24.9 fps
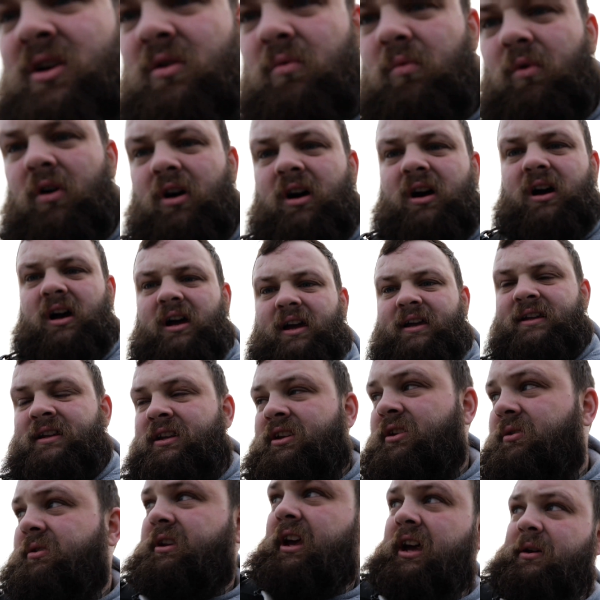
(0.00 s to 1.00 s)
what in the
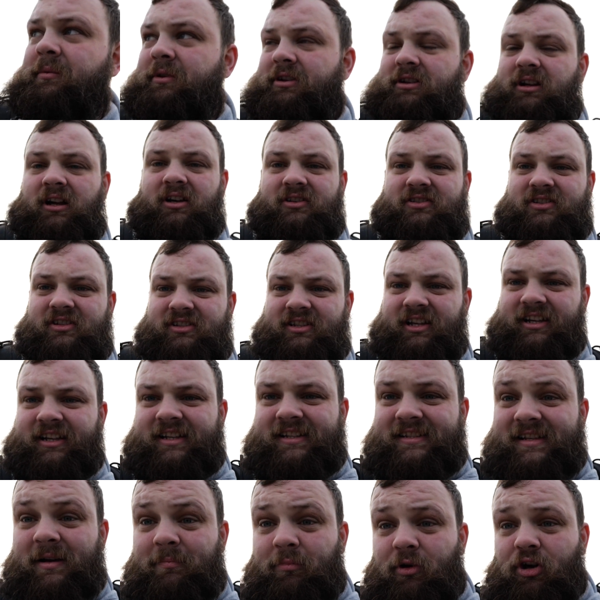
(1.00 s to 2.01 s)
UK we class as like a
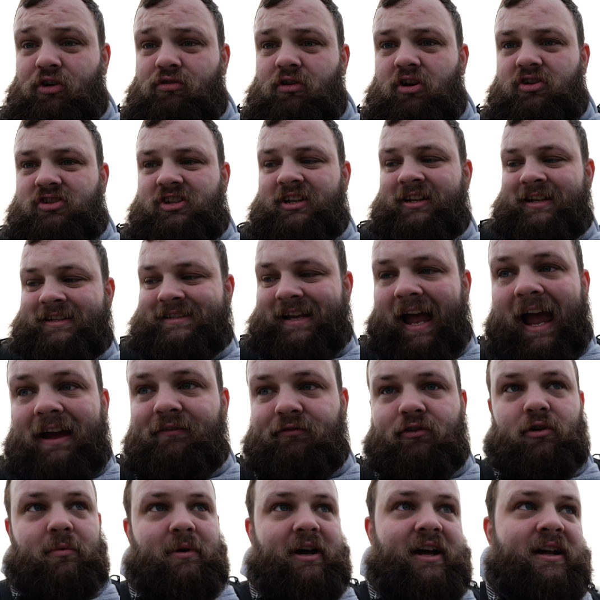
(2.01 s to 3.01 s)
zebra crossing is
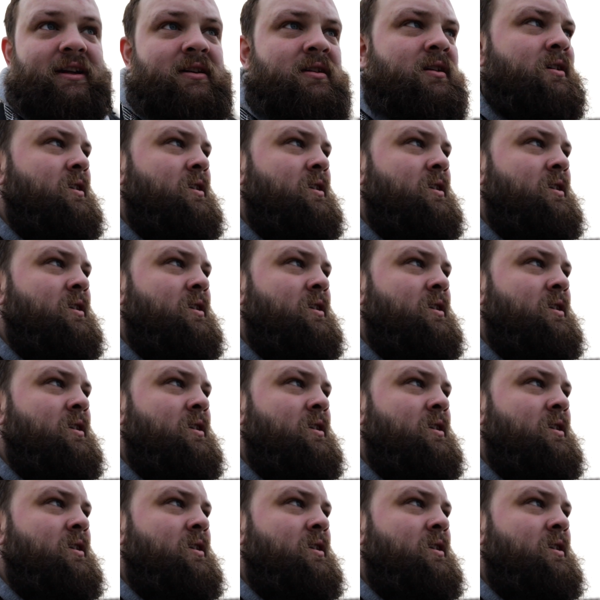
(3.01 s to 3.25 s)
everywhere,